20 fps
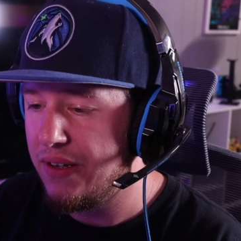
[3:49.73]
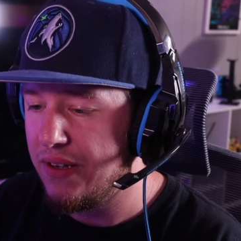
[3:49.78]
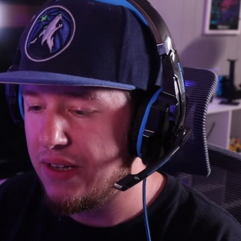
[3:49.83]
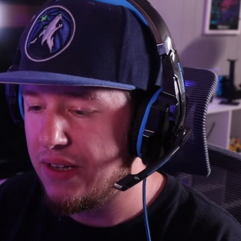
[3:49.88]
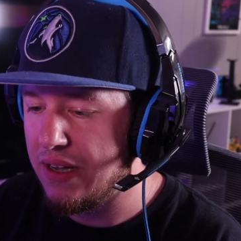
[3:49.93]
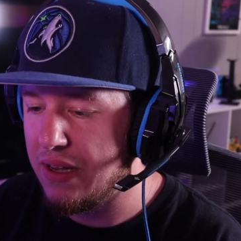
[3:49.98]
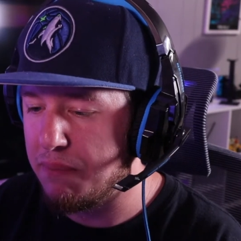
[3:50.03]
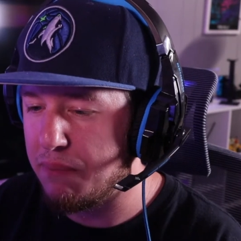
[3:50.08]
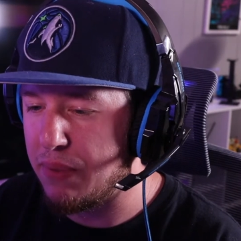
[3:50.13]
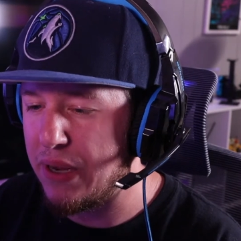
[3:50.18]

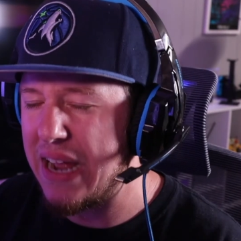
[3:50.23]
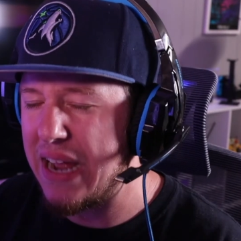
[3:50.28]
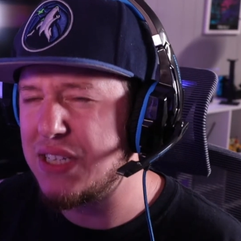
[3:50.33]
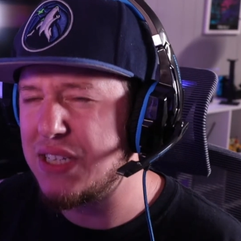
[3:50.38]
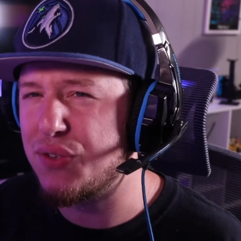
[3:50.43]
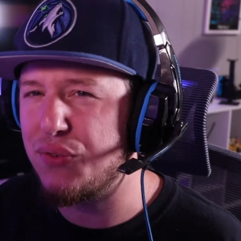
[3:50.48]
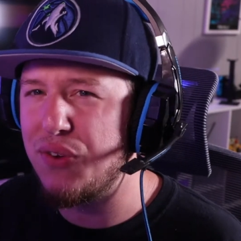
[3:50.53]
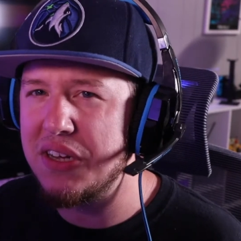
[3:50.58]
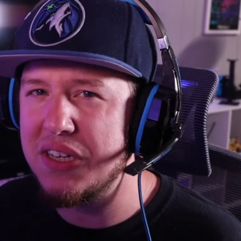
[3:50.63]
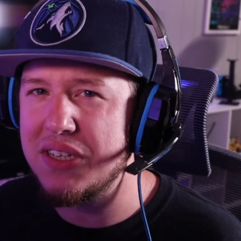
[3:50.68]
But I just found
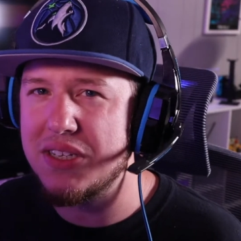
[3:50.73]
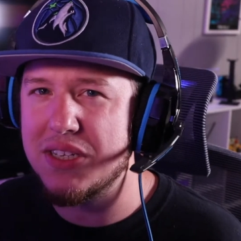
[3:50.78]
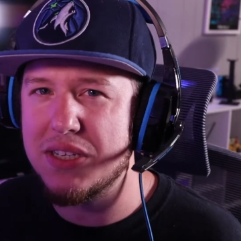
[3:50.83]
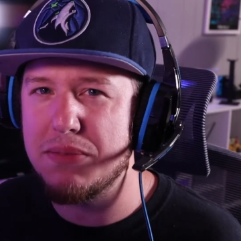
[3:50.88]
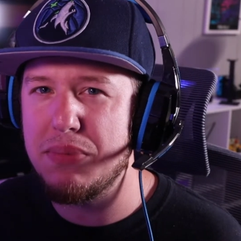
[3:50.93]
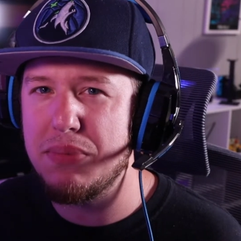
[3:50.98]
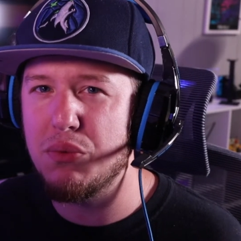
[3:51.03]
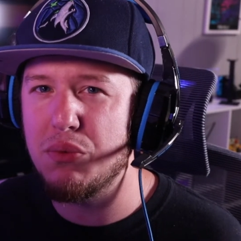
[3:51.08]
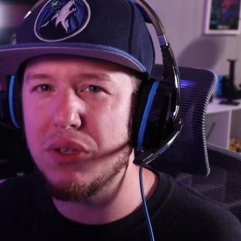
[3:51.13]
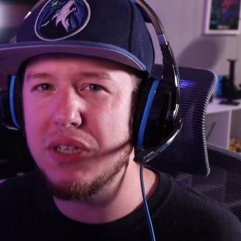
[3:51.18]
it to be
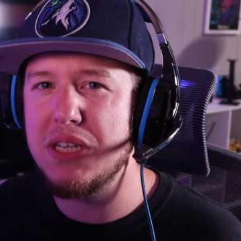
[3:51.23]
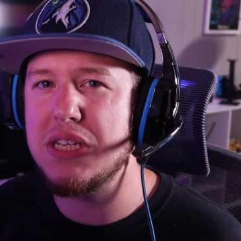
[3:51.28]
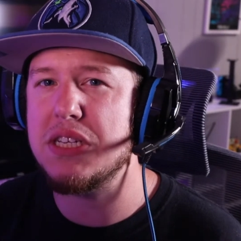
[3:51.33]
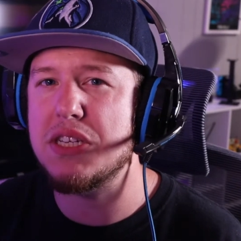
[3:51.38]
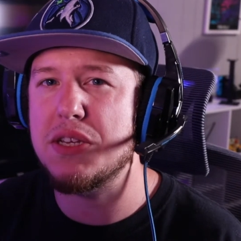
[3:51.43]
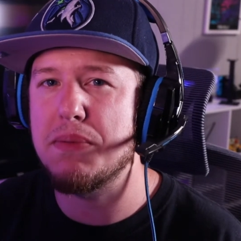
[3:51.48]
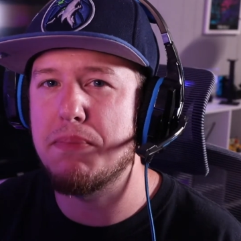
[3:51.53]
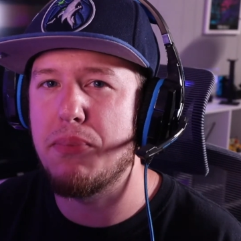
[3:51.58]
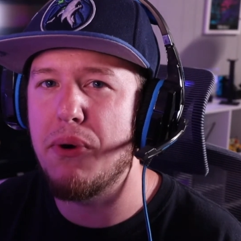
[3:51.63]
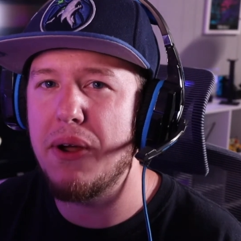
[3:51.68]
really
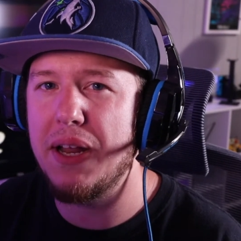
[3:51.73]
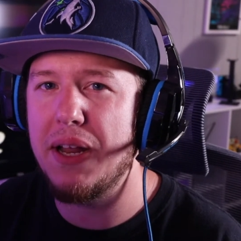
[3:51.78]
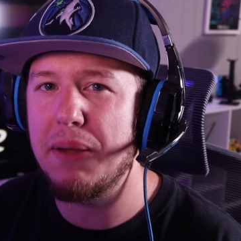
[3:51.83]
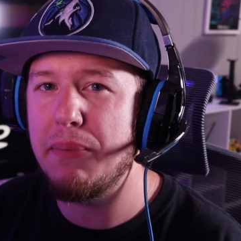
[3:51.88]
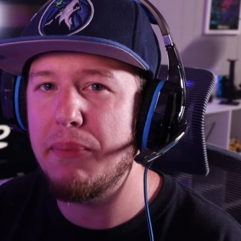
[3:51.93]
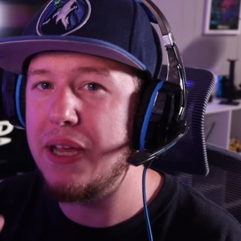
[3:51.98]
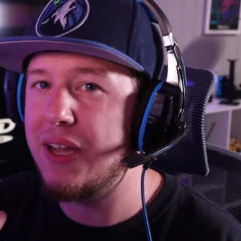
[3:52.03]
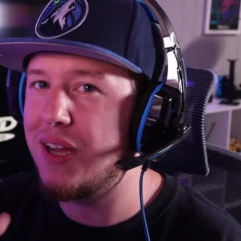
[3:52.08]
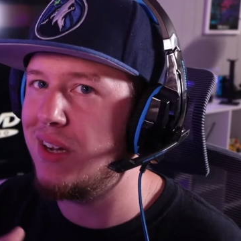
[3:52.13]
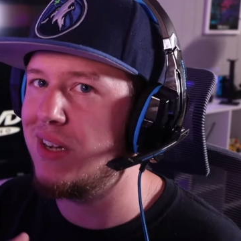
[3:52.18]
disappointing
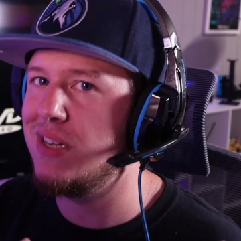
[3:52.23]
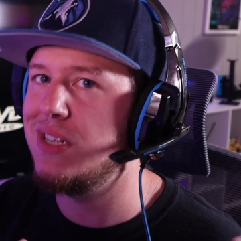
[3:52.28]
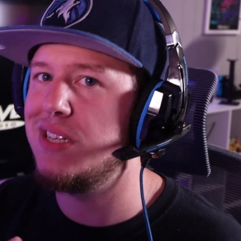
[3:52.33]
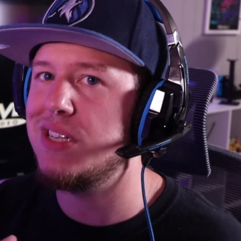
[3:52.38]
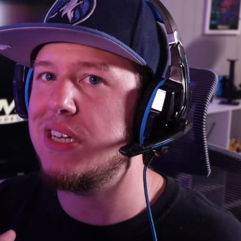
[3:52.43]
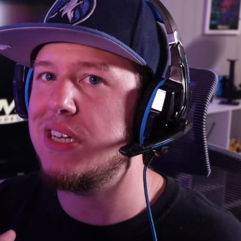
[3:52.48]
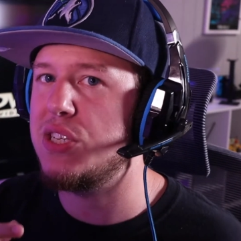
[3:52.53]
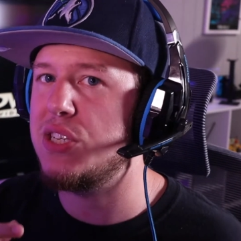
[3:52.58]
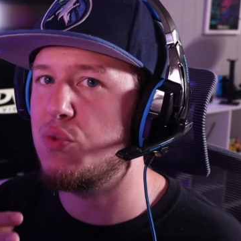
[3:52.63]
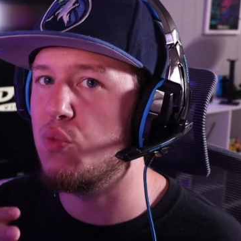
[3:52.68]
because it's
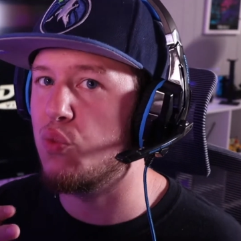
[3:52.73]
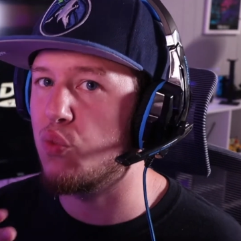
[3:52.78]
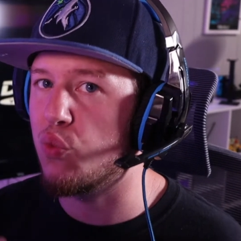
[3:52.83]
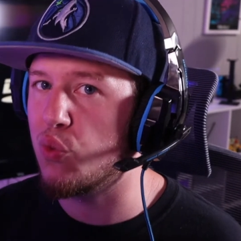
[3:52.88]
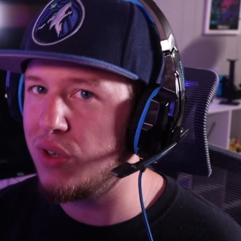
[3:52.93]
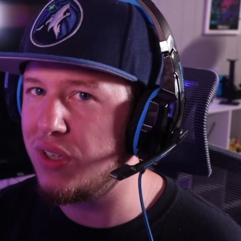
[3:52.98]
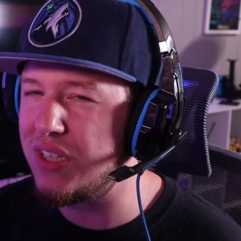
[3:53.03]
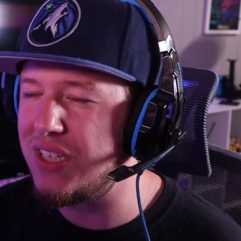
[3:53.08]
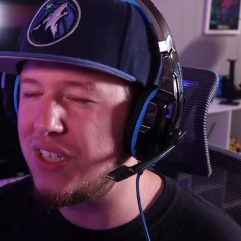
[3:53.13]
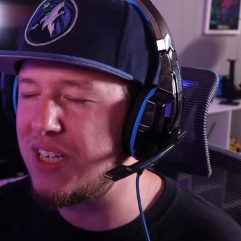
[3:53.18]

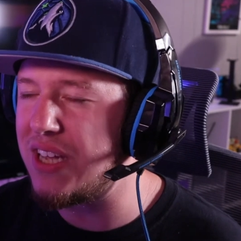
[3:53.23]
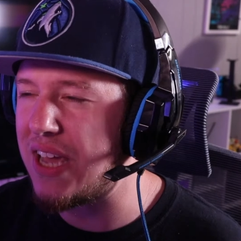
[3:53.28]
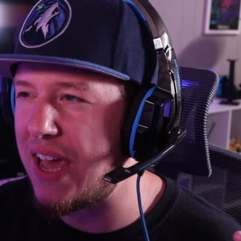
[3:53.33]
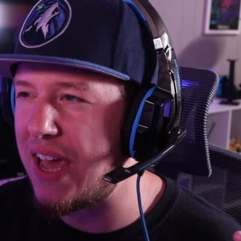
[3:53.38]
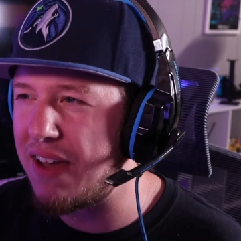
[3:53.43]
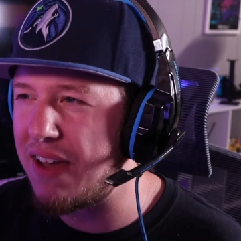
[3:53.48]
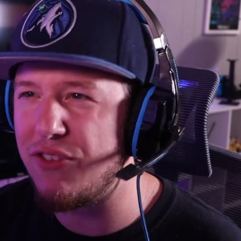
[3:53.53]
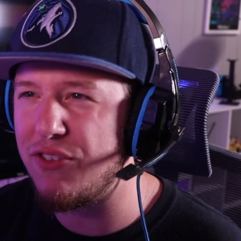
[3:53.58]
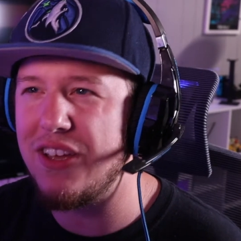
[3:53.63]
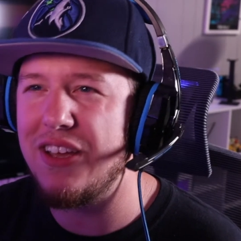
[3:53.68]
really
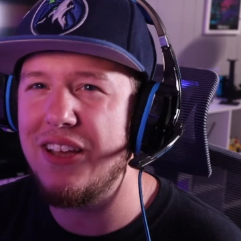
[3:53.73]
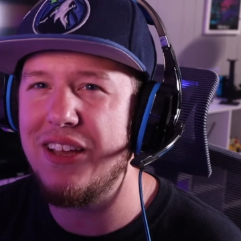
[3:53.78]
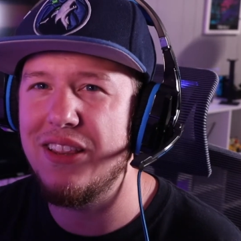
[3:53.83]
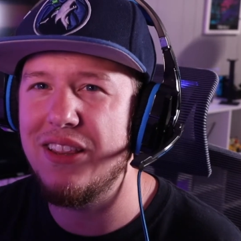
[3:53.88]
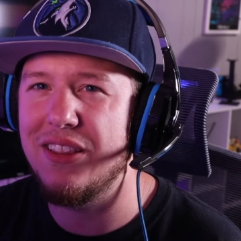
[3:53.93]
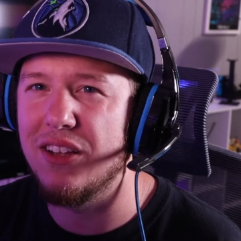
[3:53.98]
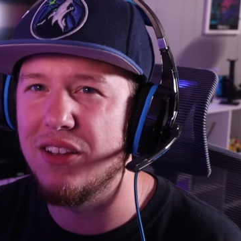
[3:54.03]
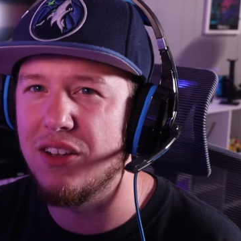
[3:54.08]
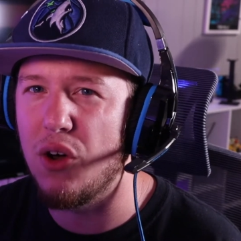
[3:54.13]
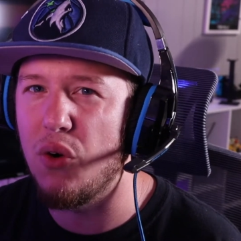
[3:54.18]
heavy in the
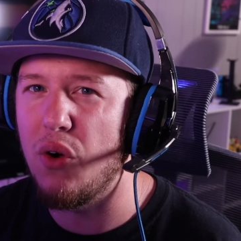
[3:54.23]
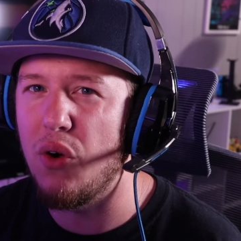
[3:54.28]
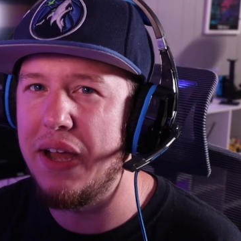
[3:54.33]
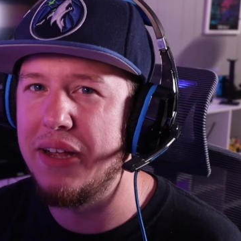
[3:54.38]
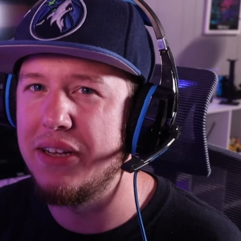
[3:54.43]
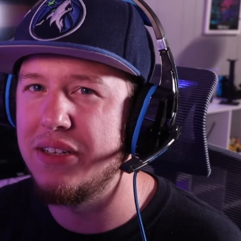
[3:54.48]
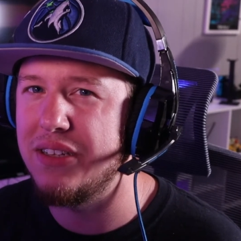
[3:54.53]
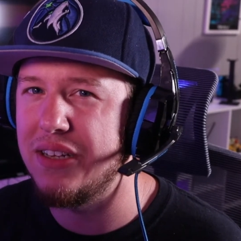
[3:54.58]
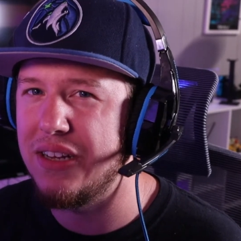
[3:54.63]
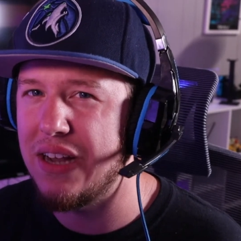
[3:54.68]
low end.
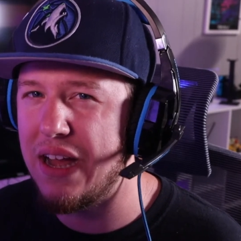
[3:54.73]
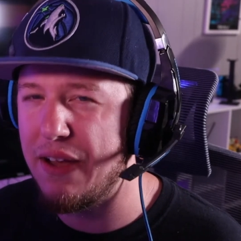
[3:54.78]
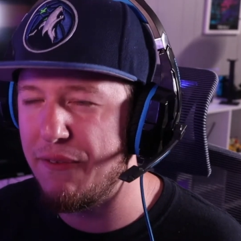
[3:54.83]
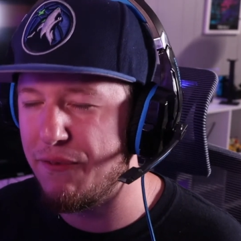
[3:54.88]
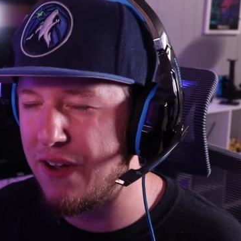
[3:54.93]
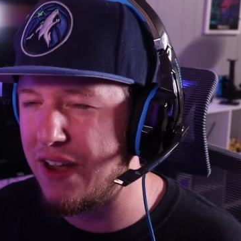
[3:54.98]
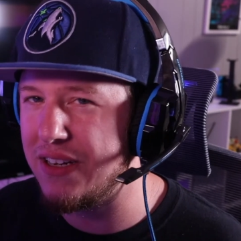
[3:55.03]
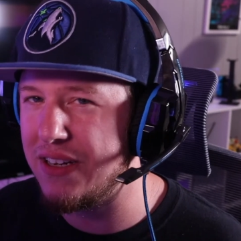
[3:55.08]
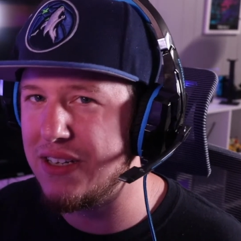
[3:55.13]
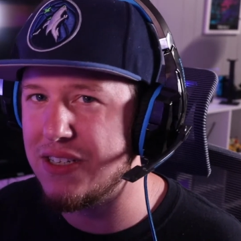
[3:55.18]
I find it
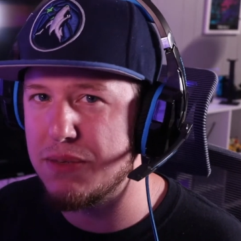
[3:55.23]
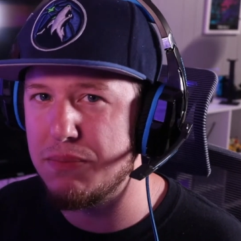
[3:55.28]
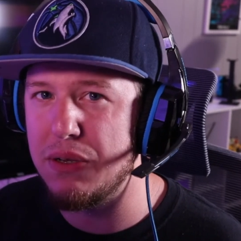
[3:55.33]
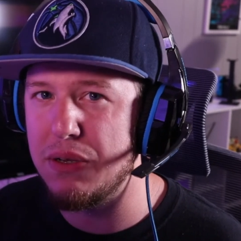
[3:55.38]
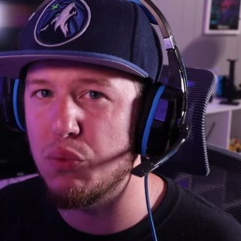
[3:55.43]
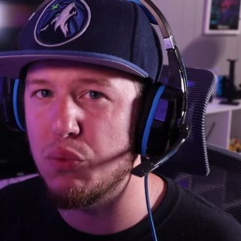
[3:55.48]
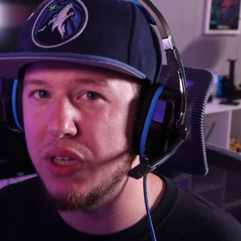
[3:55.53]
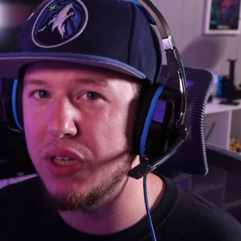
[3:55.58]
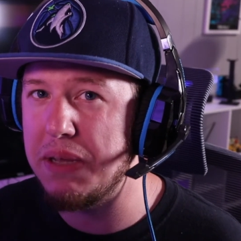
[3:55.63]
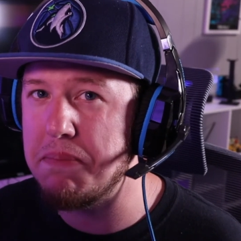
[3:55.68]
to be really
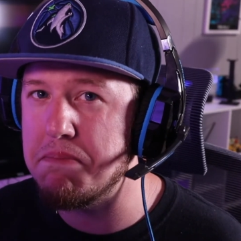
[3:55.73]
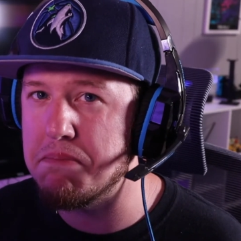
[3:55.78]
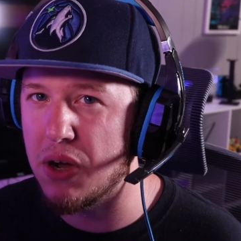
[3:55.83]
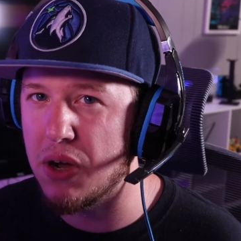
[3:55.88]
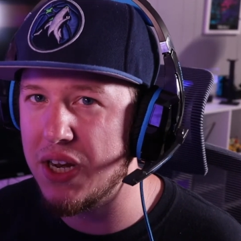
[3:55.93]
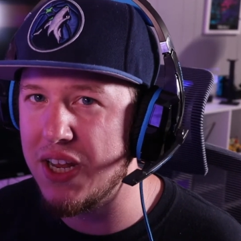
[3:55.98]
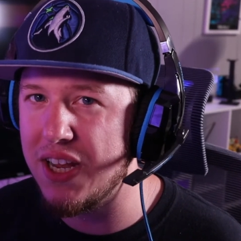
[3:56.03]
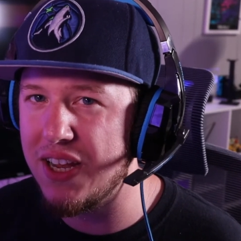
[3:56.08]
muddy,